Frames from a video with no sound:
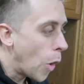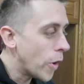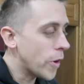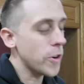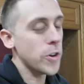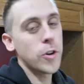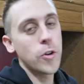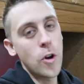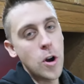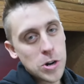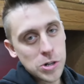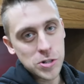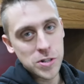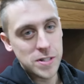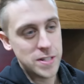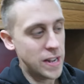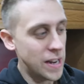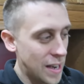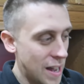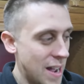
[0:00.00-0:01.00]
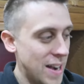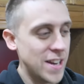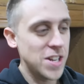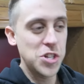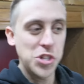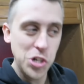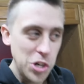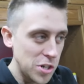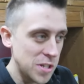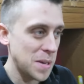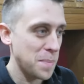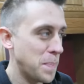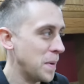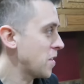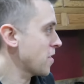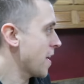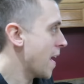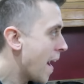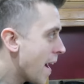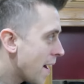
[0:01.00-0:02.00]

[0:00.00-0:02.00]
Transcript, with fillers: order groceries online? It shows up at your